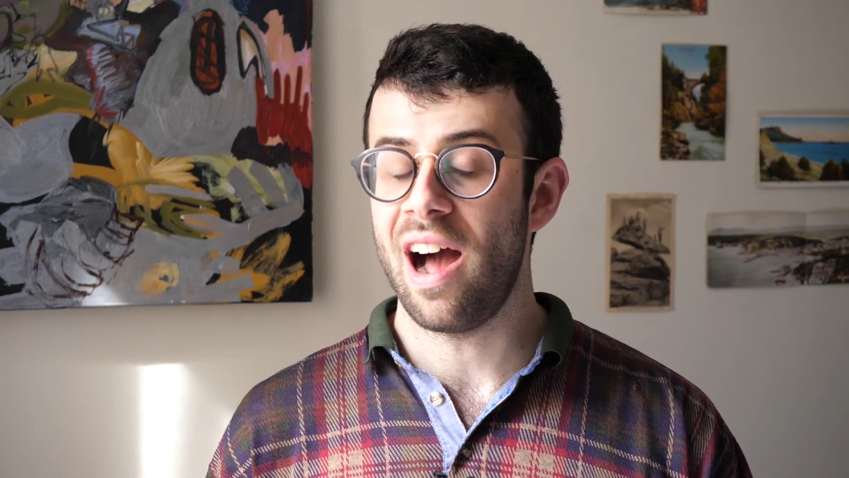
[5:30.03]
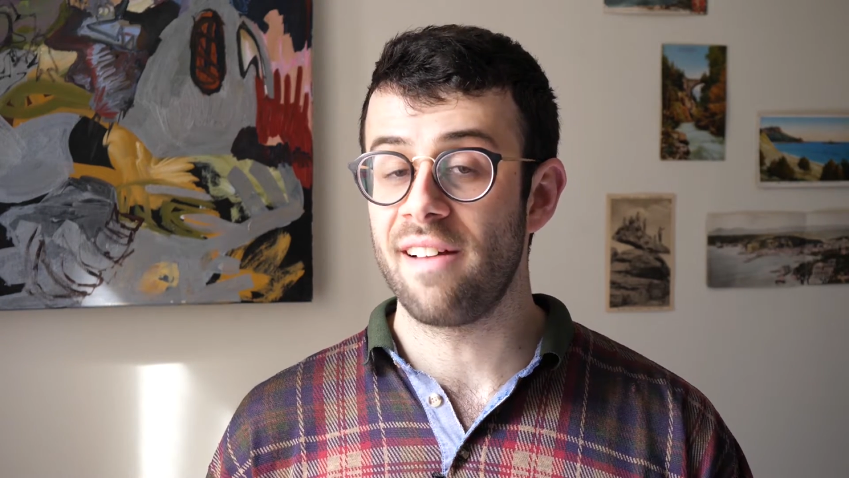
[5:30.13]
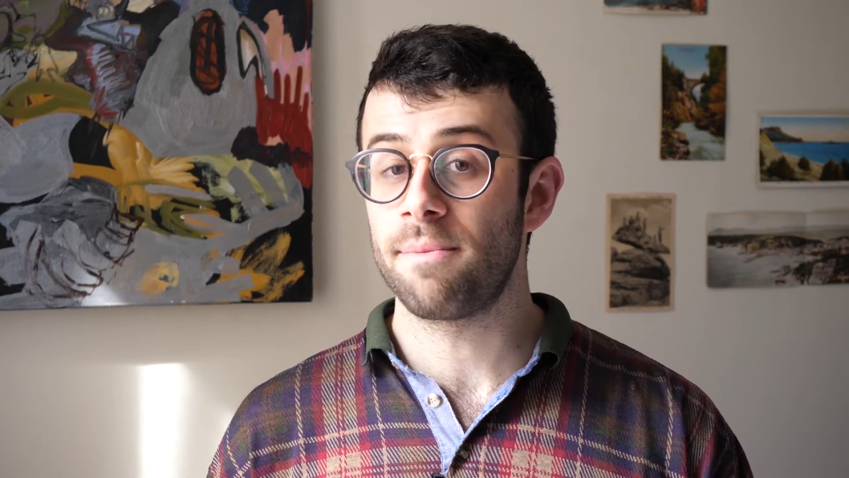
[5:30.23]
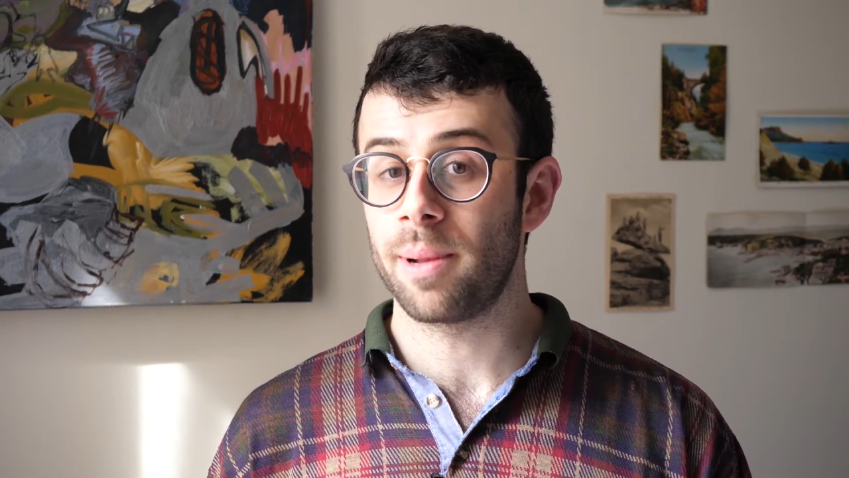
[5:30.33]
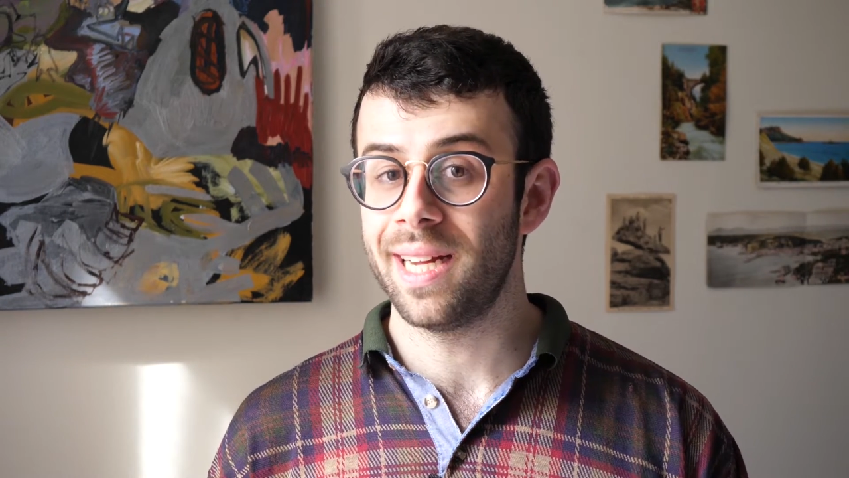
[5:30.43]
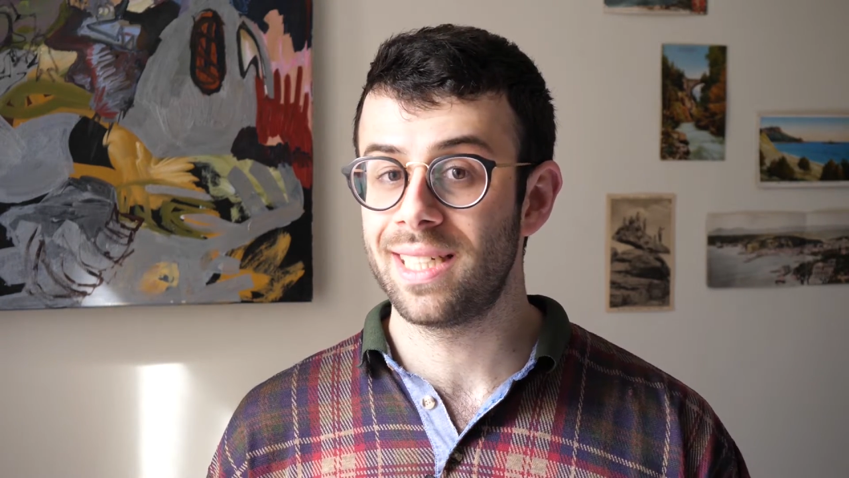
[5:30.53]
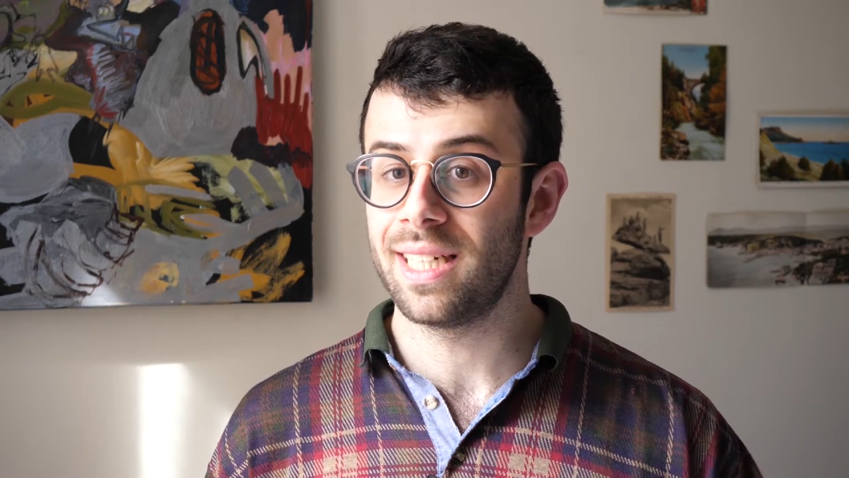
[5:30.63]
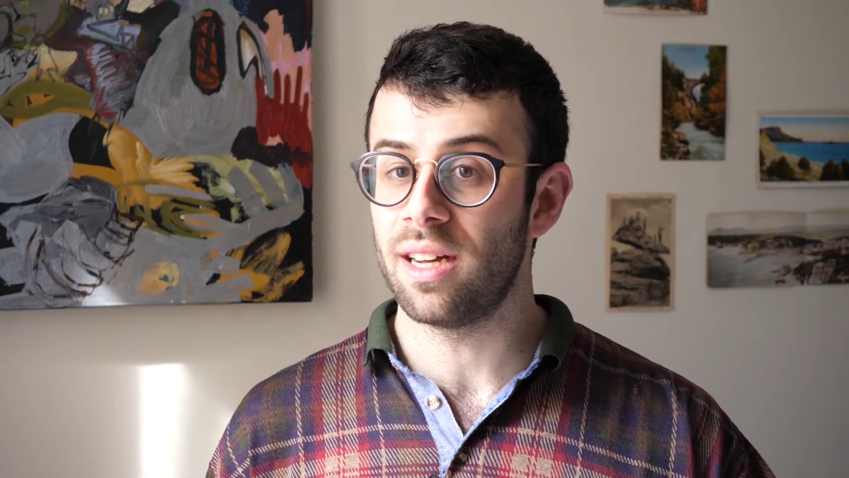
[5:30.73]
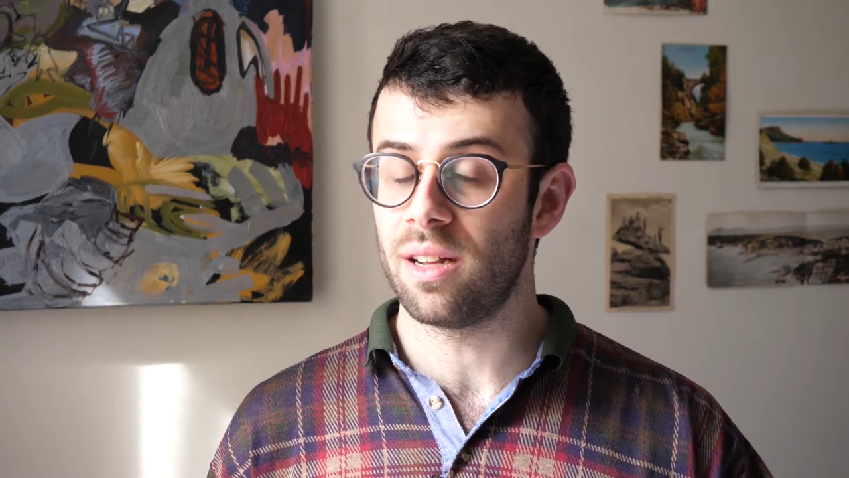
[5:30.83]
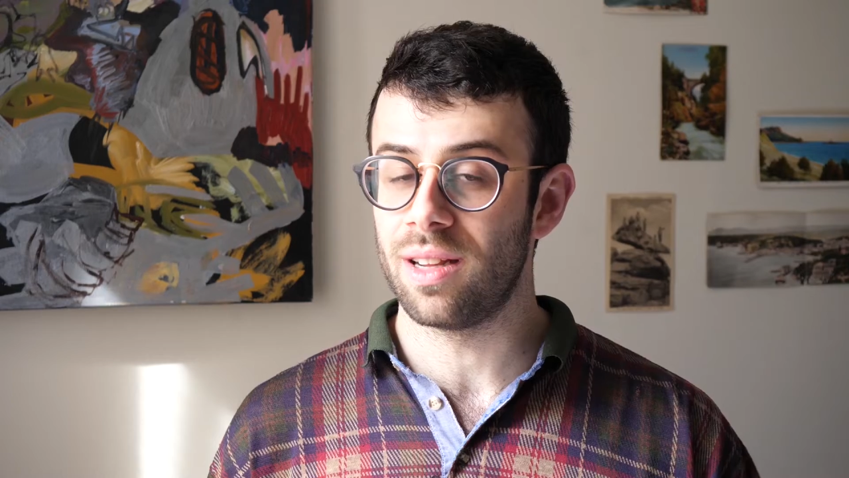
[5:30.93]
I've
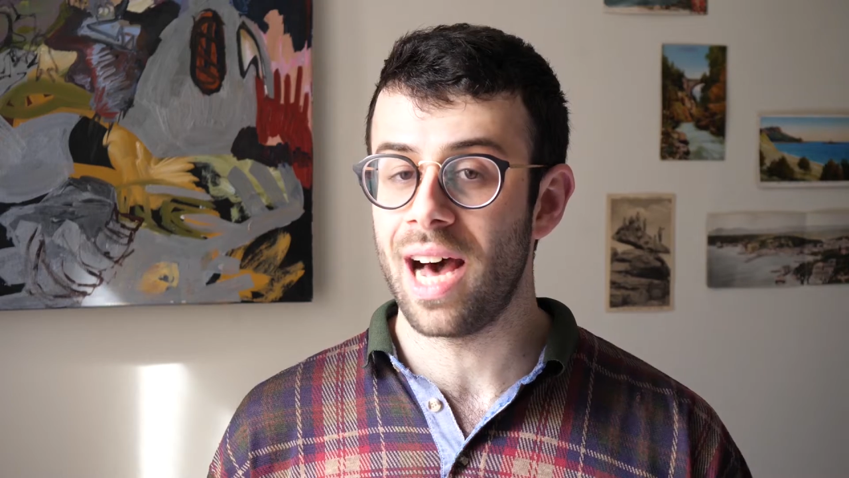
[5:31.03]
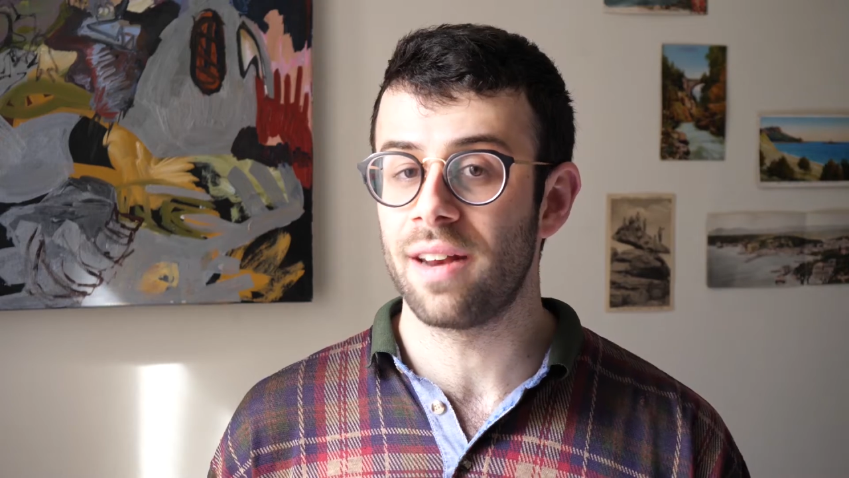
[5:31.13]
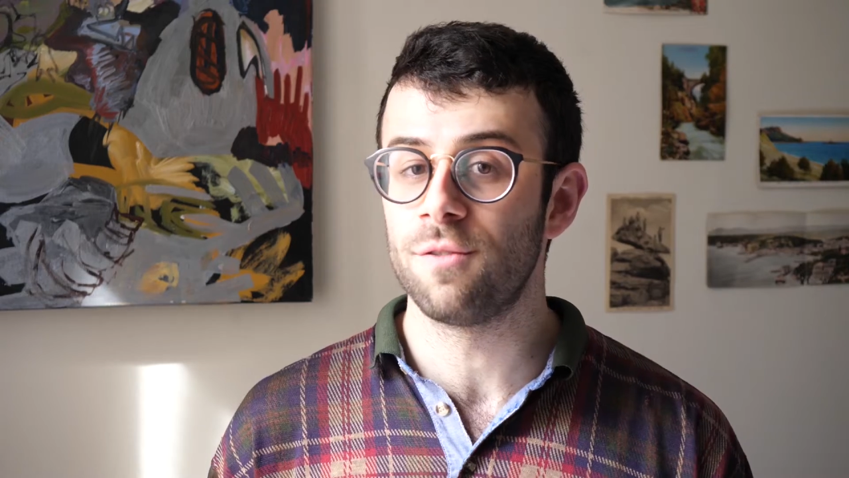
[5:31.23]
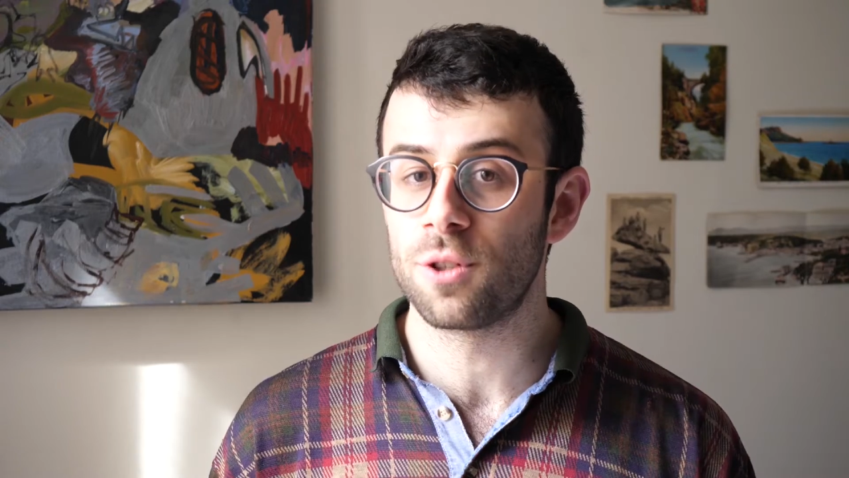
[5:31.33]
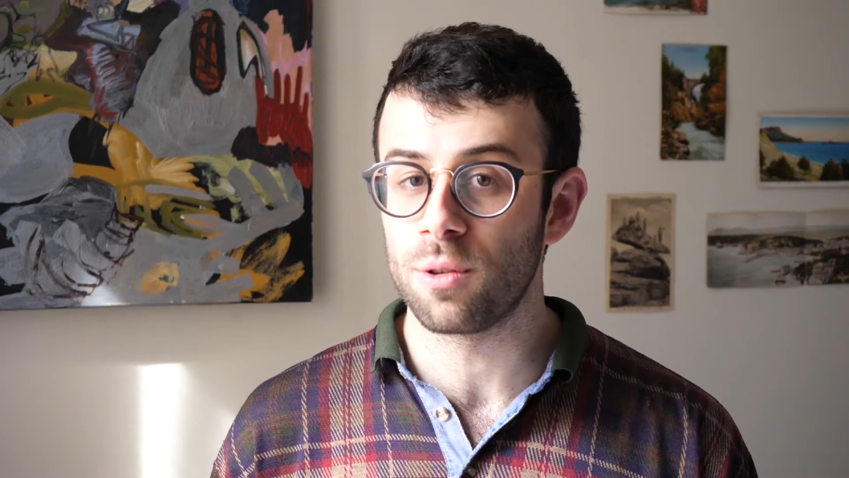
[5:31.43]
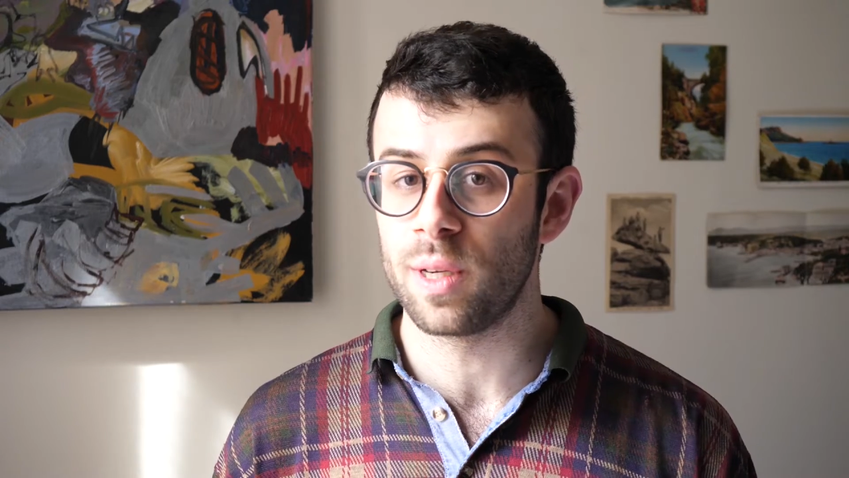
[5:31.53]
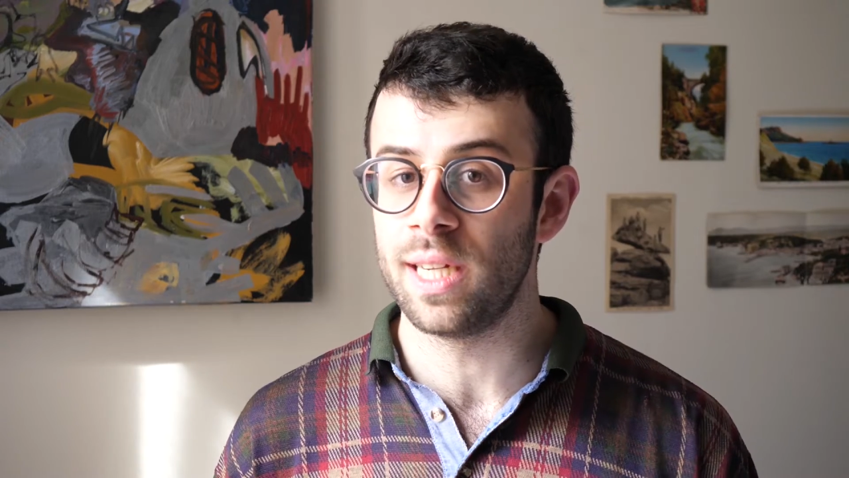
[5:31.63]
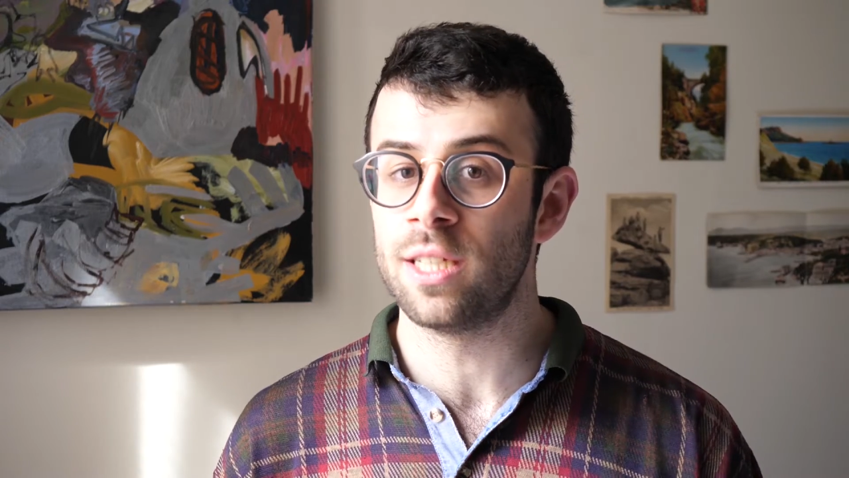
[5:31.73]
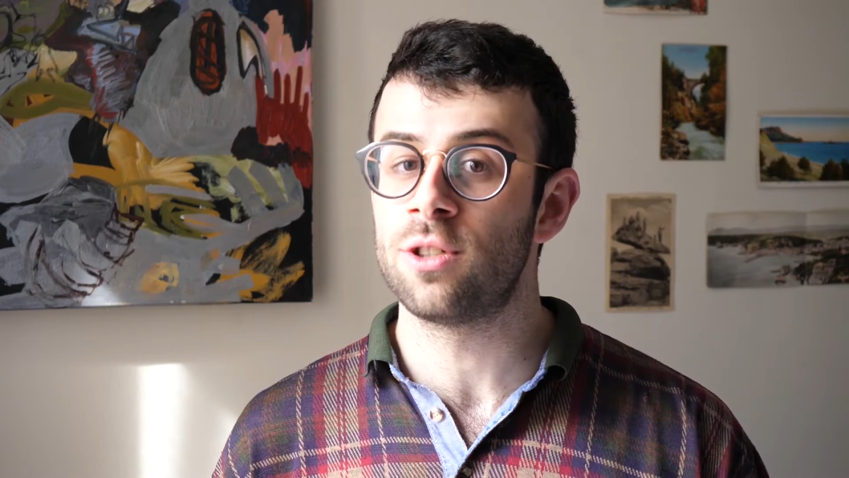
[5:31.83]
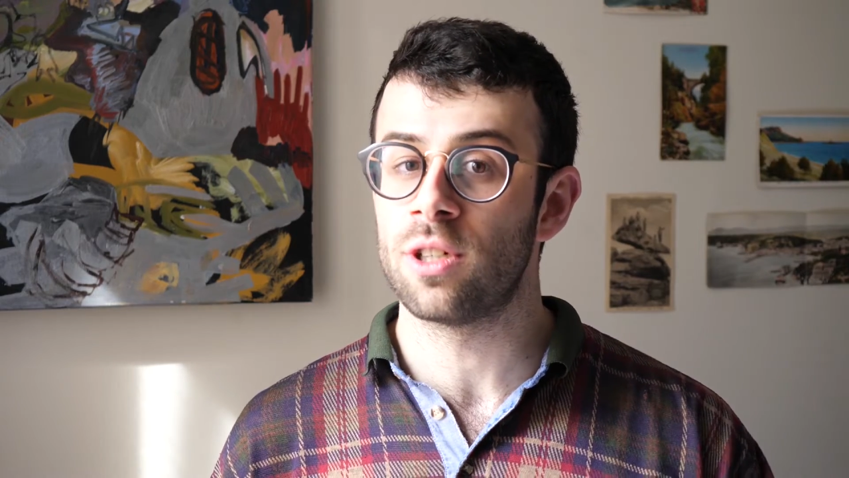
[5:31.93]
planted a lot of trees